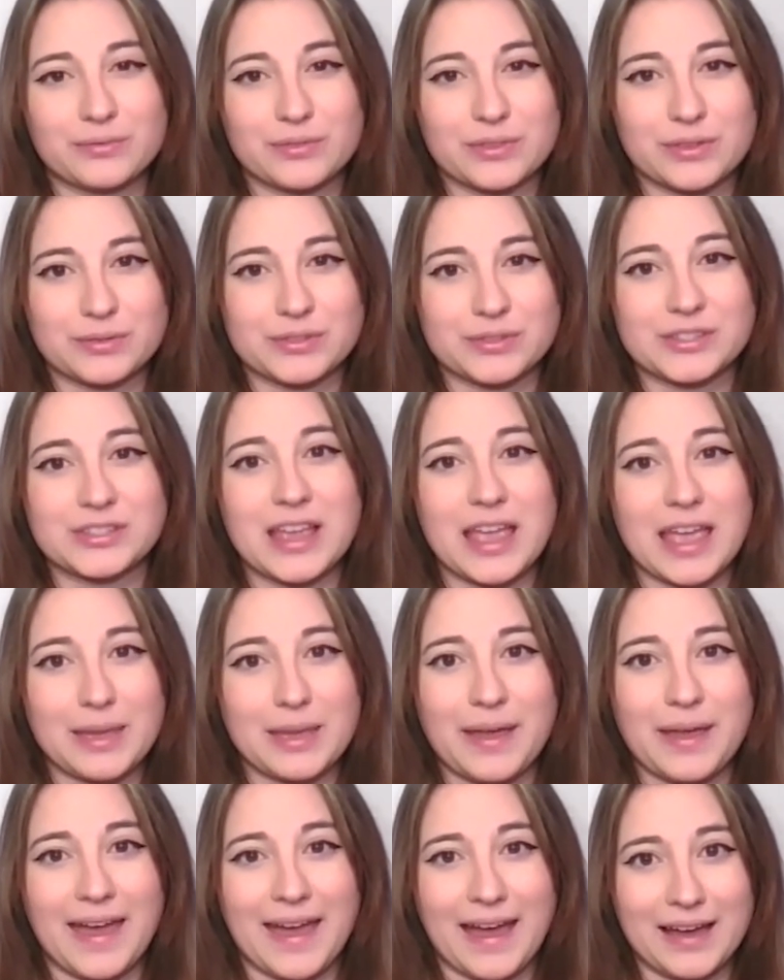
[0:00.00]
the same
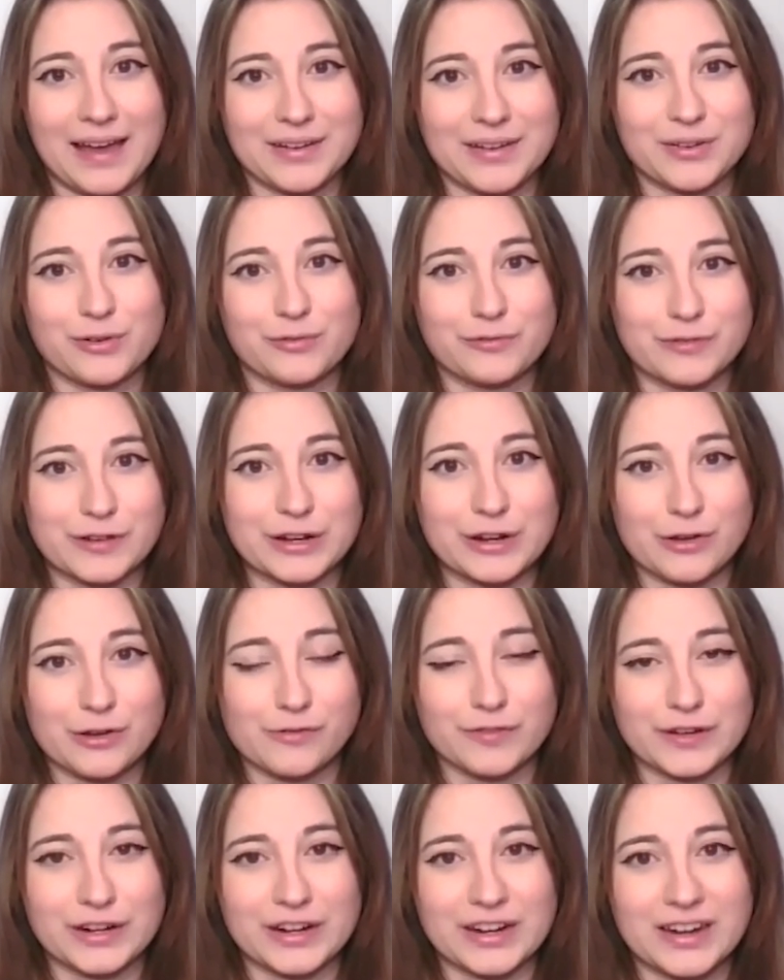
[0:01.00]
ad over and
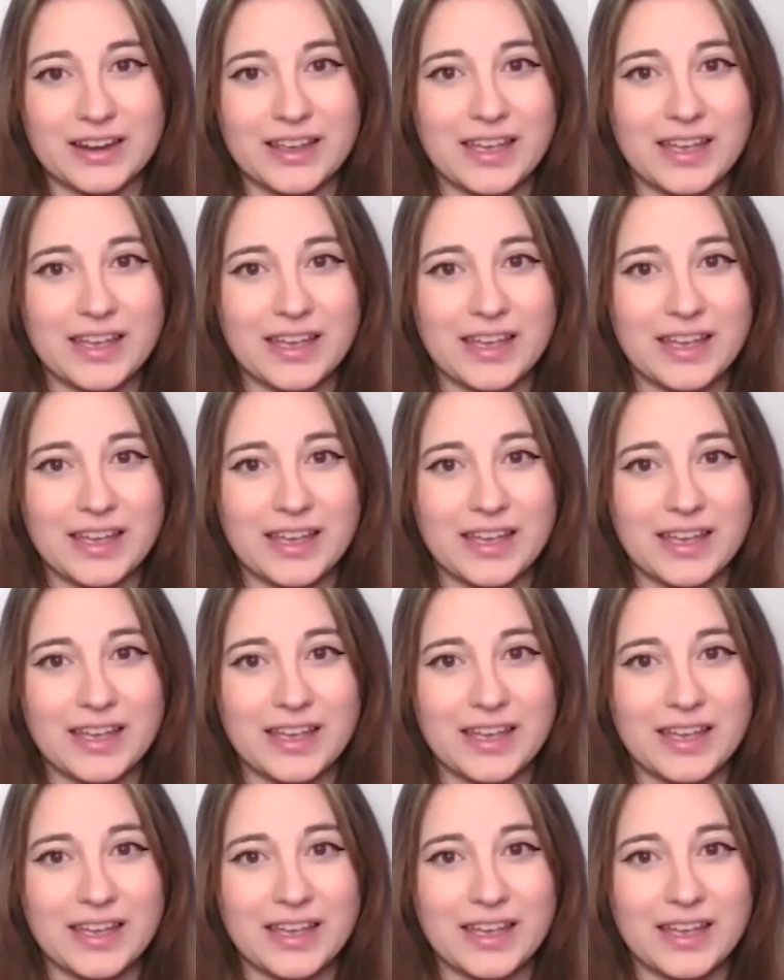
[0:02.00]
over,